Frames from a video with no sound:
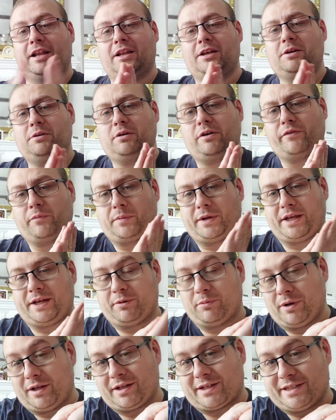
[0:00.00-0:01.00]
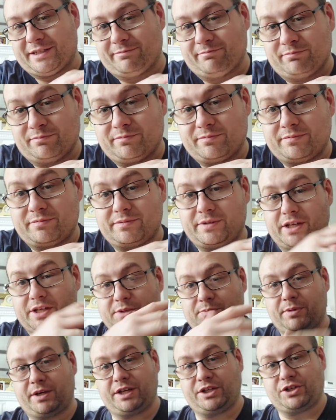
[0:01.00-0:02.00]
Hello everybody, welcome.
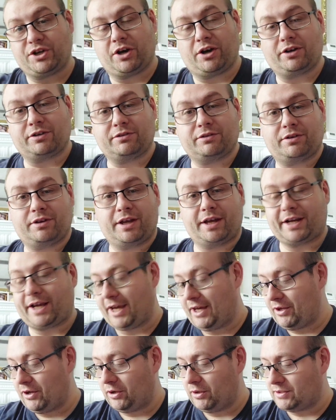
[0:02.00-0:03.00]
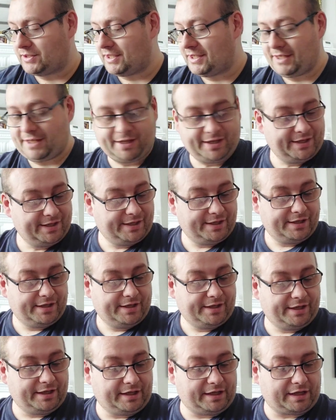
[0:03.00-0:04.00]
It's me, John, aka Nosey,
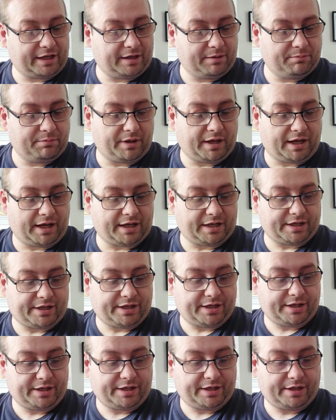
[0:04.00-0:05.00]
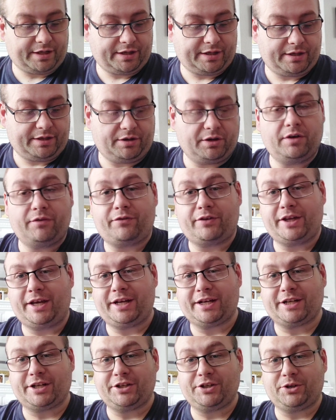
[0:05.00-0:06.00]
and I'm back.
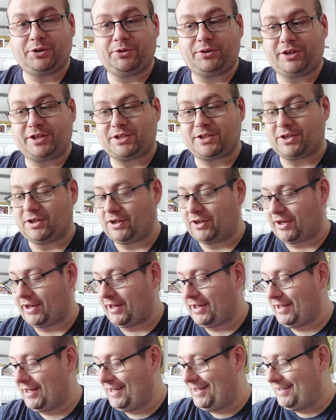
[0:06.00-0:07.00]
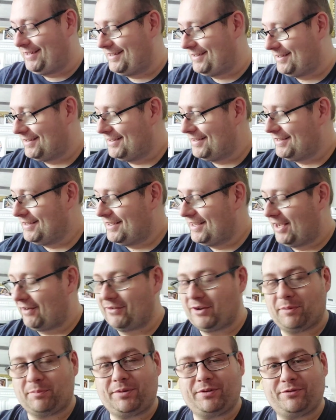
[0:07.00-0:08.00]
Hopefully I can do this okay.
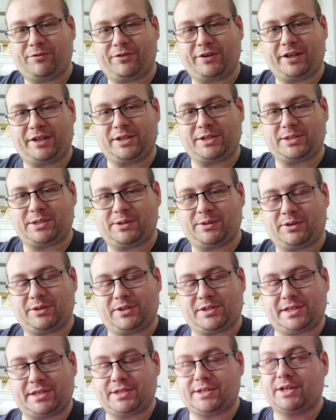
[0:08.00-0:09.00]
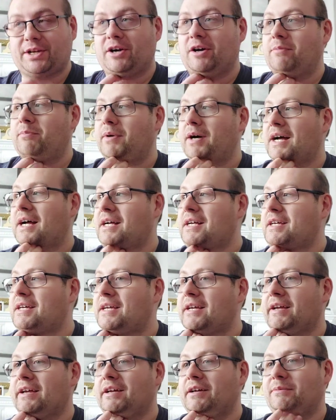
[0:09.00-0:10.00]
I've not been feeling too good since I got back.
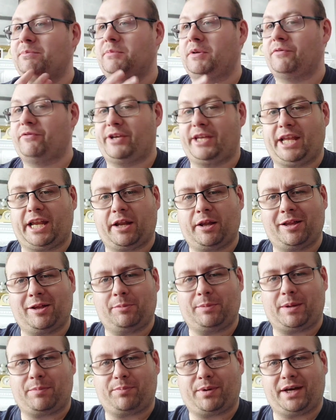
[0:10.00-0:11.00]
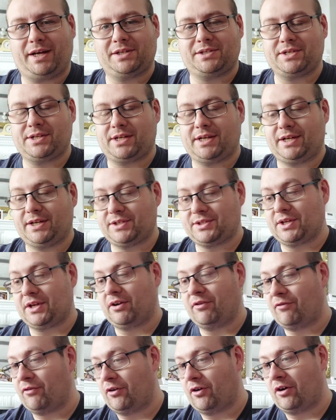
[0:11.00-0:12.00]
I'm feeling a little bit better today,
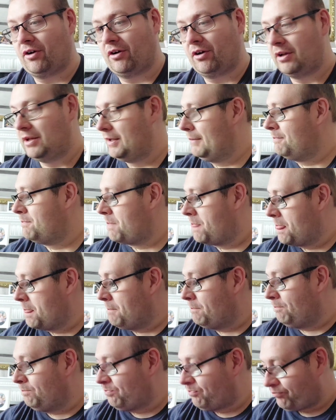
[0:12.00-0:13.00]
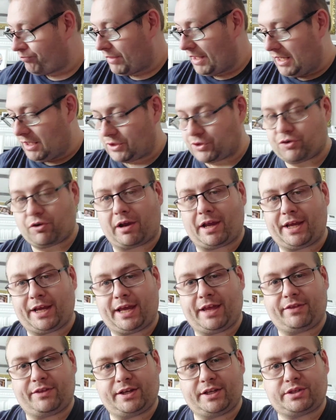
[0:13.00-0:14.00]
so I thought I'll try and
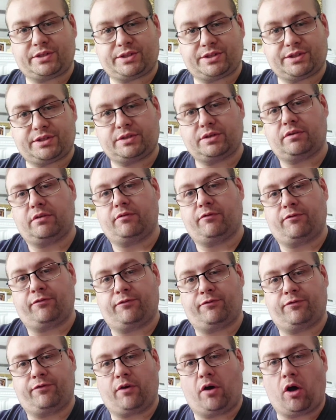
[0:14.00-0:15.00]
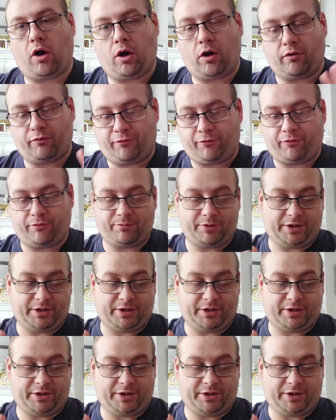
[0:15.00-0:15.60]
get this haul